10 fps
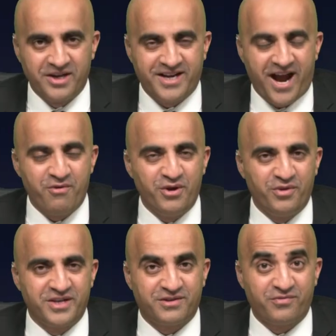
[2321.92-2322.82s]
carry on
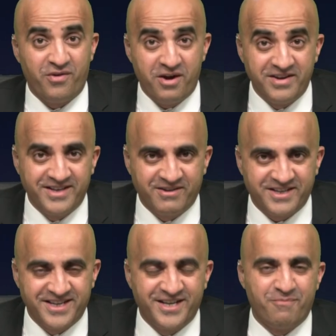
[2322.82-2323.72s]
this very
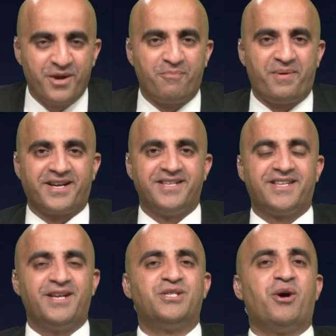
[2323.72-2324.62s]
interesting debate on
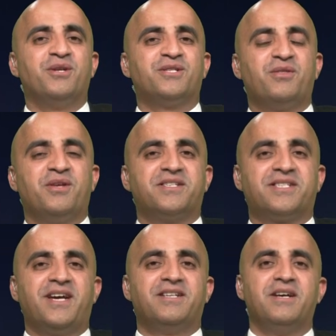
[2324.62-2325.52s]
Pakistan. Join us on the other
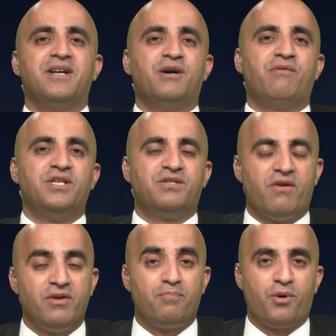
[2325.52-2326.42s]
side of these
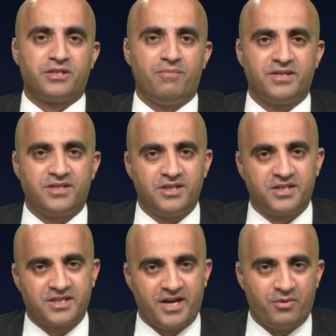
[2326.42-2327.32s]
very important messages.
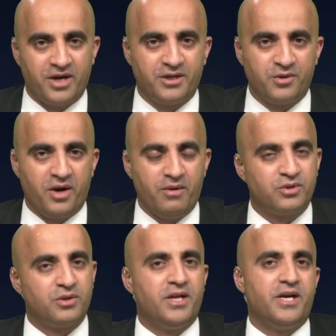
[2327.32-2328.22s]
Assalamu alaikum wa
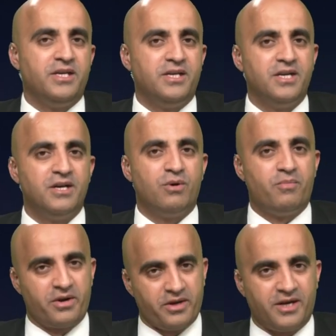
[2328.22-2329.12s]
rahmatullahi wa
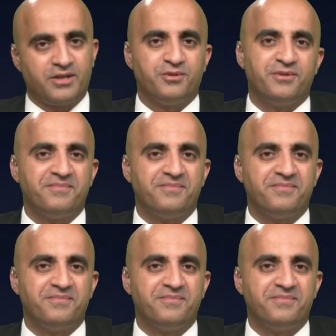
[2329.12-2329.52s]
barakatuh.